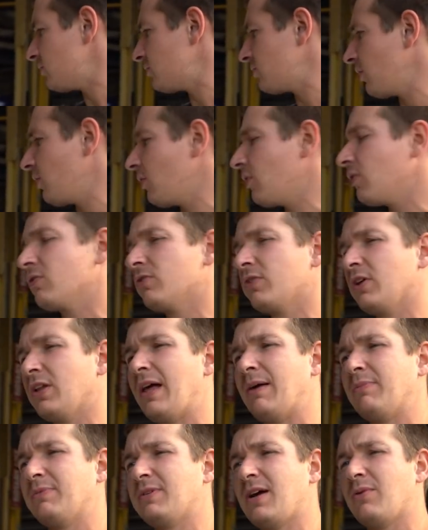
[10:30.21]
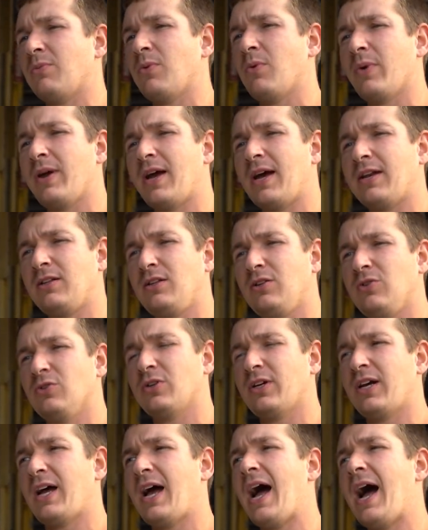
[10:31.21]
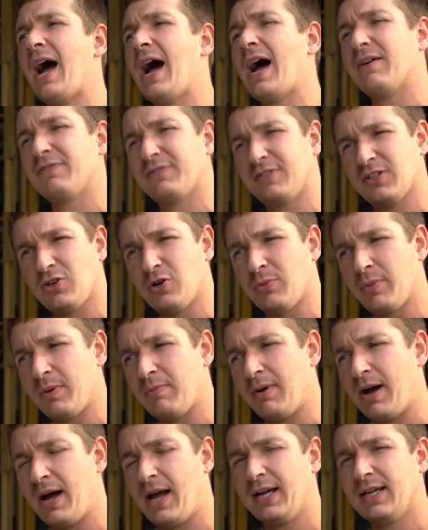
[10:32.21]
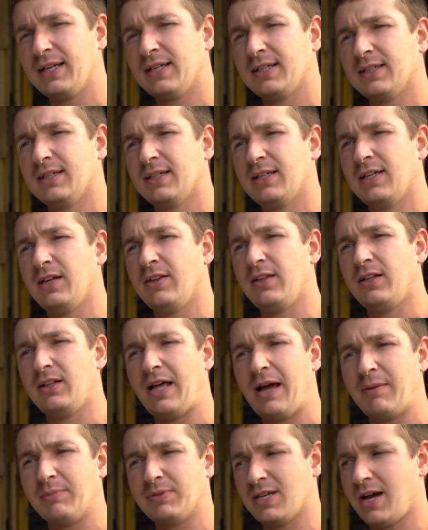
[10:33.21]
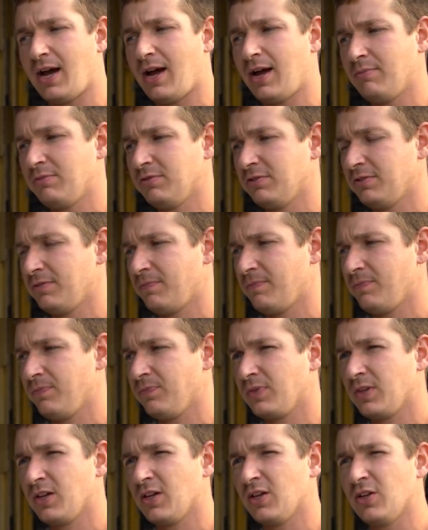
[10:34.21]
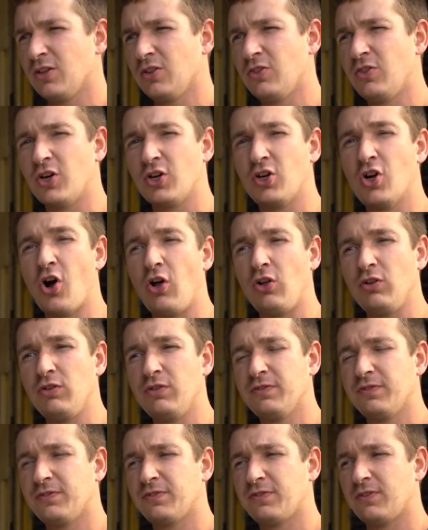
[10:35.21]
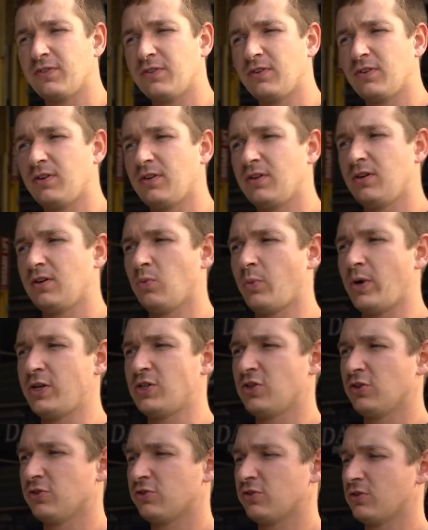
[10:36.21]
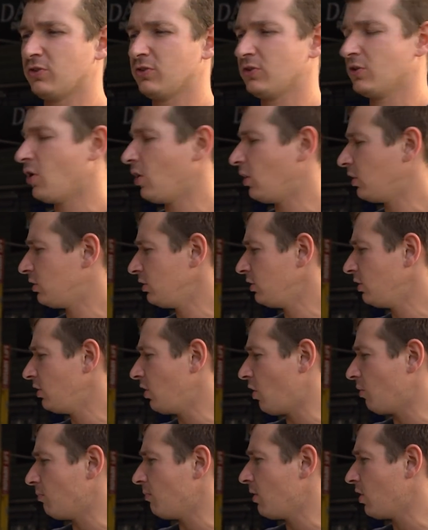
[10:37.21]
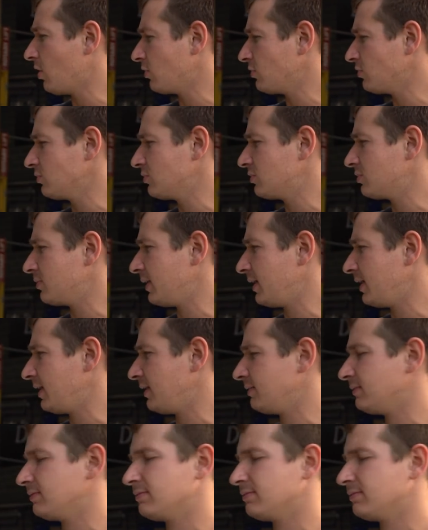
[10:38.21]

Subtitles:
so the lap time, when we had a look after coming back at the lap times, the Golf, which has got a lot more done to it